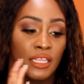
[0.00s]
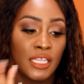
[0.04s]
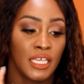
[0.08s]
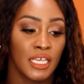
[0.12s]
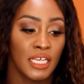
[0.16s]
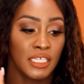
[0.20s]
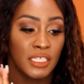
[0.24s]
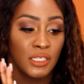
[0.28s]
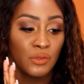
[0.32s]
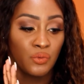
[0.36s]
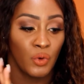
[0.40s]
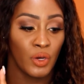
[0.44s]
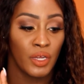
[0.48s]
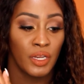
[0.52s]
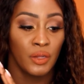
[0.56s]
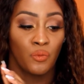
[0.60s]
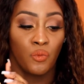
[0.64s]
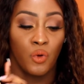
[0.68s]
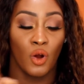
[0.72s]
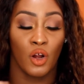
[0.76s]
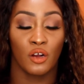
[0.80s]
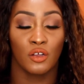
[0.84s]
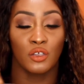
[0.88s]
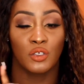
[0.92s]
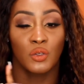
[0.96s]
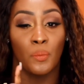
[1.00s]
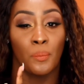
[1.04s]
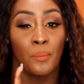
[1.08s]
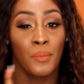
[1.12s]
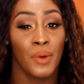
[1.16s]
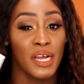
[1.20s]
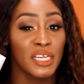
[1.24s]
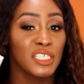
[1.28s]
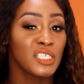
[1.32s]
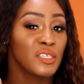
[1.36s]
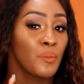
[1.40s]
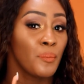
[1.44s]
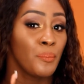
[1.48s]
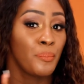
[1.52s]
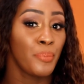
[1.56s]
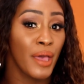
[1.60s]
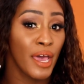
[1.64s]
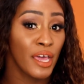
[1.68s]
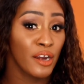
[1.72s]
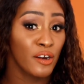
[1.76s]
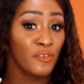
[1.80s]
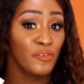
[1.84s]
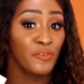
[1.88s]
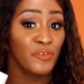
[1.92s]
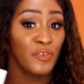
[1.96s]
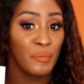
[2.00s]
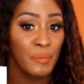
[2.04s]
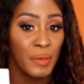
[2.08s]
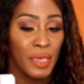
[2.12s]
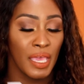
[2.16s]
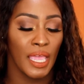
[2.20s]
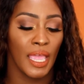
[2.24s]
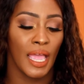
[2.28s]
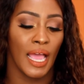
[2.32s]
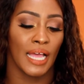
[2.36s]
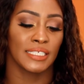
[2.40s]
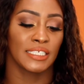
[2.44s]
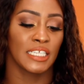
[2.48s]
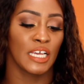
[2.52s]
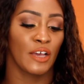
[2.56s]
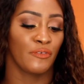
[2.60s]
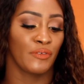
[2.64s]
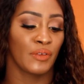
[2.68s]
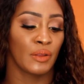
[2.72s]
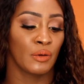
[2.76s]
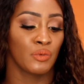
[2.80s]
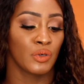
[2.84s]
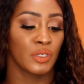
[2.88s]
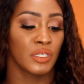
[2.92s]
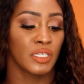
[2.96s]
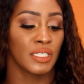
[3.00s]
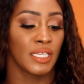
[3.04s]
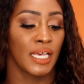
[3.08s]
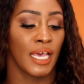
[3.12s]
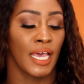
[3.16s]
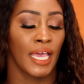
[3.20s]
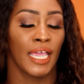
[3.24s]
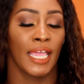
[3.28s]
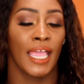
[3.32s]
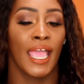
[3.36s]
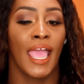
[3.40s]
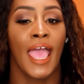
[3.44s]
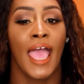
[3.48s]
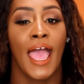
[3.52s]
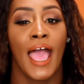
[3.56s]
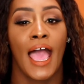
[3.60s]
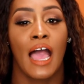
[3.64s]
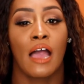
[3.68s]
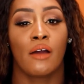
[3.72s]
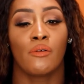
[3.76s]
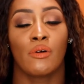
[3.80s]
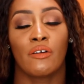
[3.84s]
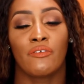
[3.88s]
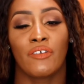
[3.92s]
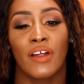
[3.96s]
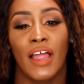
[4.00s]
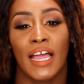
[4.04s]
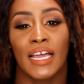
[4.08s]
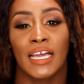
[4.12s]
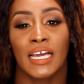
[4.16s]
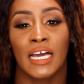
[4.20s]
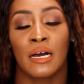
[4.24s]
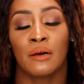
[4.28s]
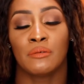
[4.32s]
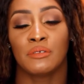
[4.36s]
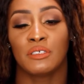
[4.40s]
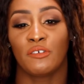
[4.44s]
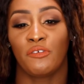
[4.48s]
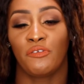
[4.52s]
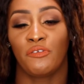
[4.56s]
This one works much better for me, I definitely will say. However, I come to